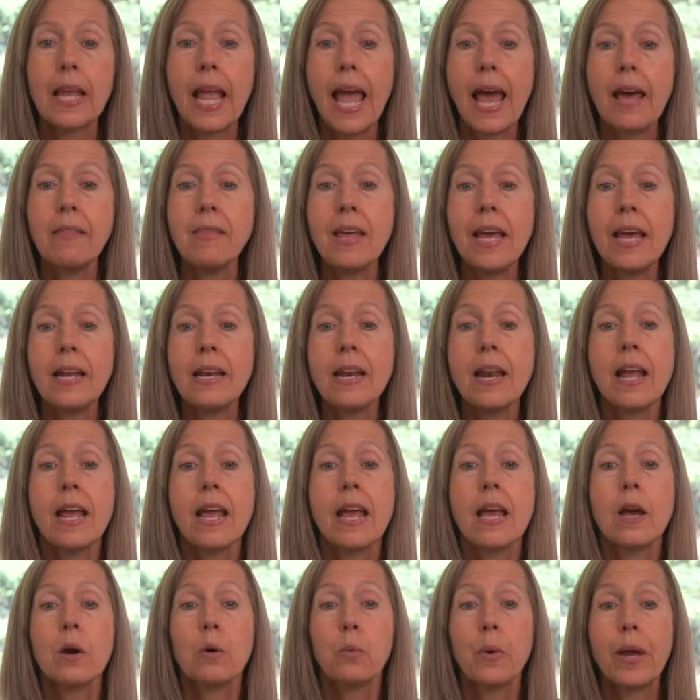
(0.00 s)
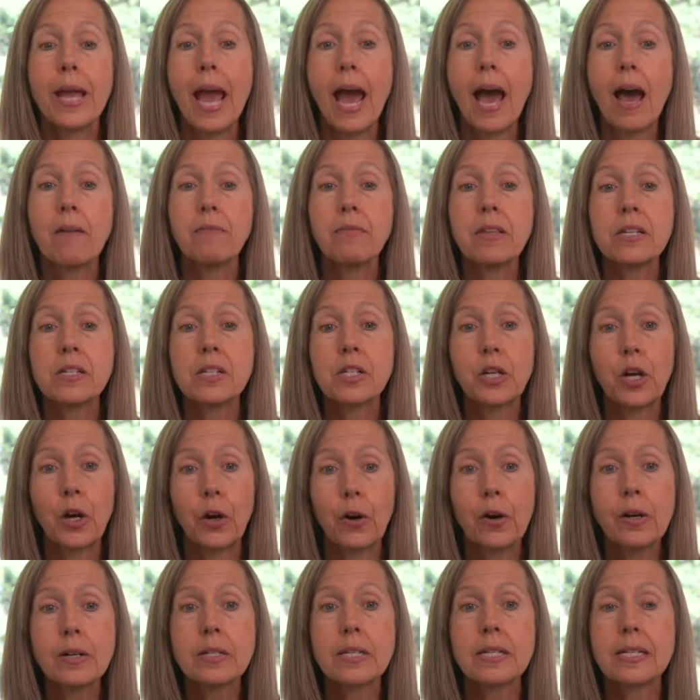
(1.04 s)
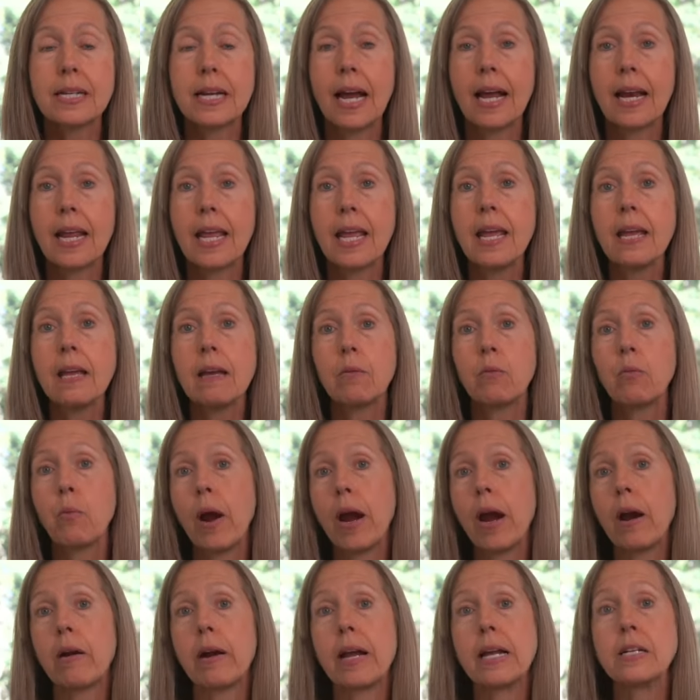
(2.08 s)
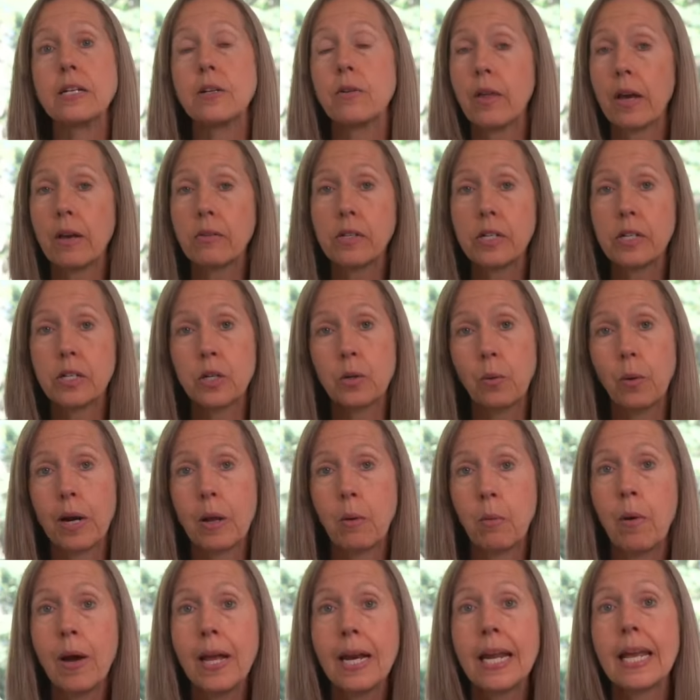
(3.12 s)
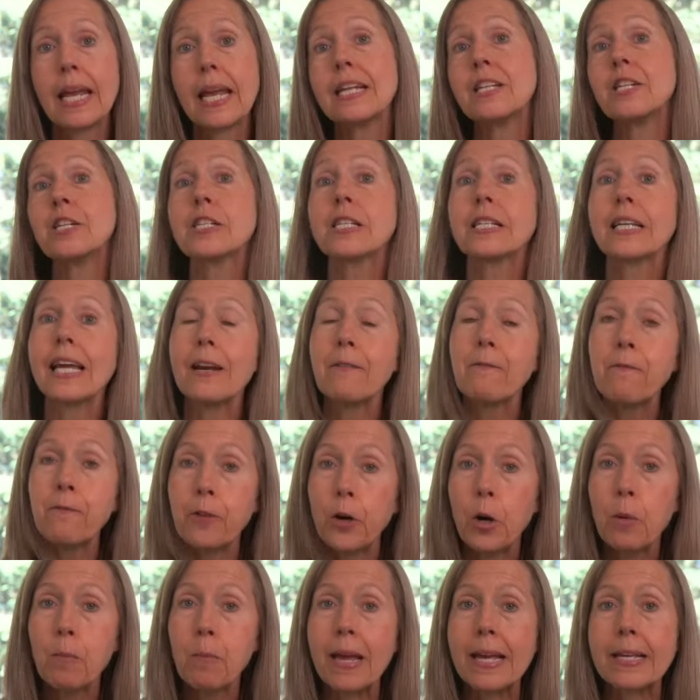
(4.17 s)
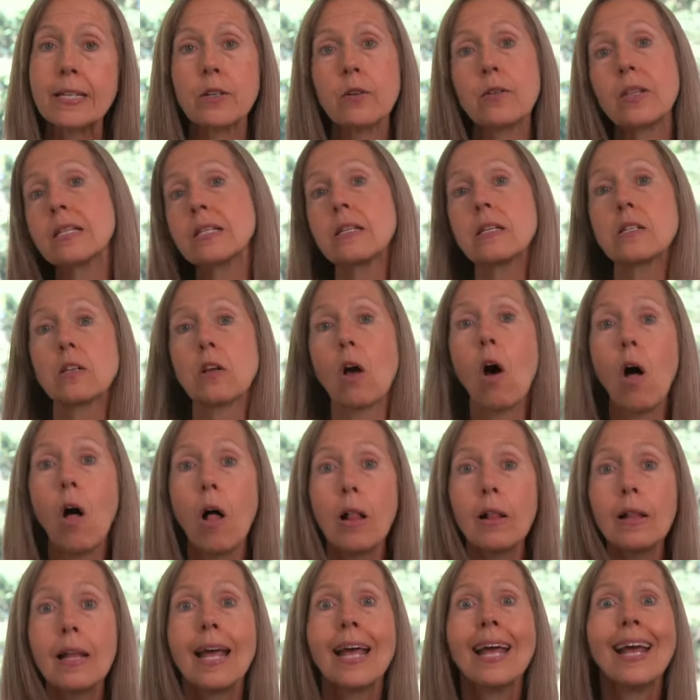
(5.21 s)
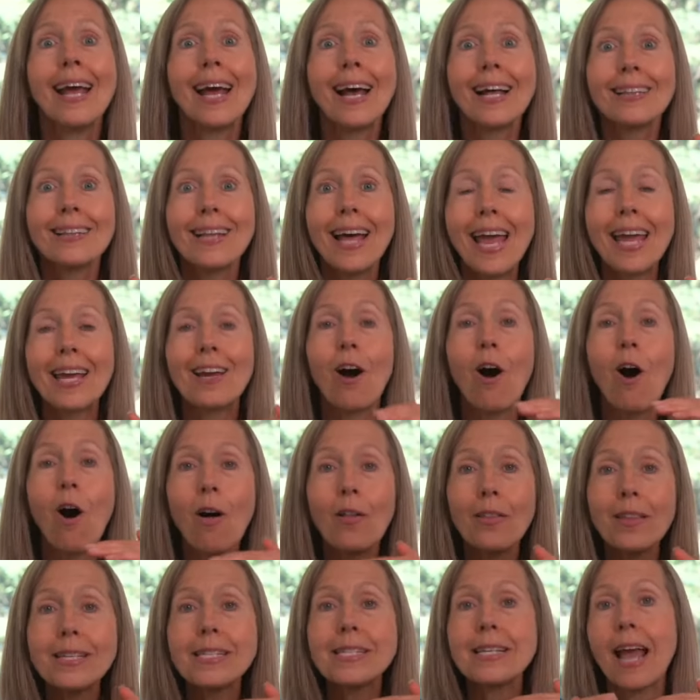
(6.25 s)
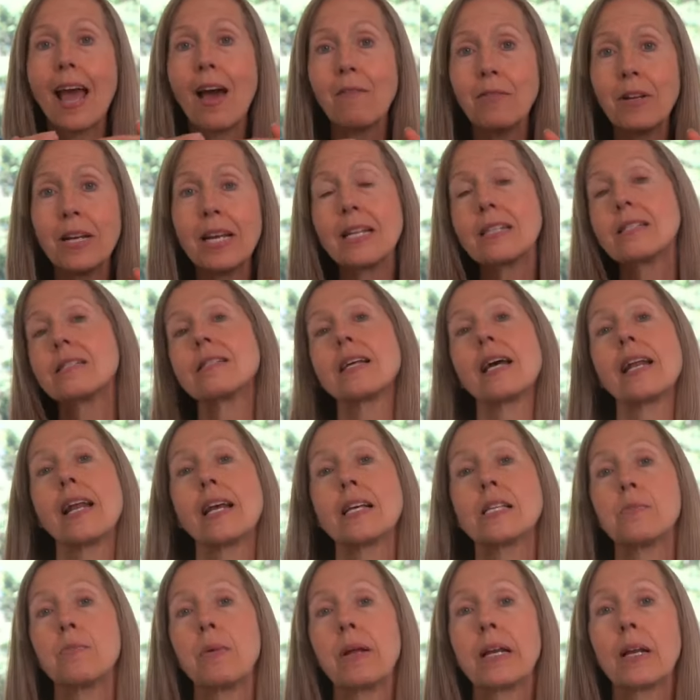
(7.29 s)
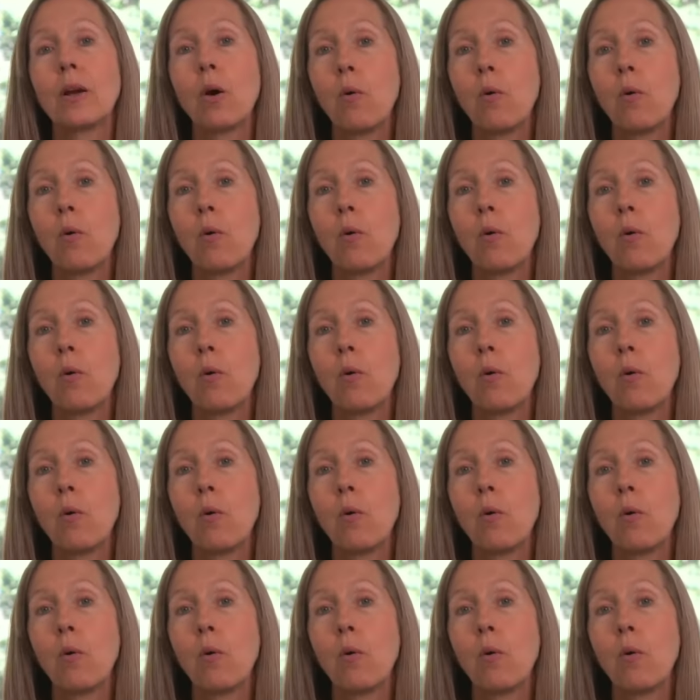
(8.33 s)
And then we have this current study where in 2021, again, just confirming. So this is all like all this evidence that has been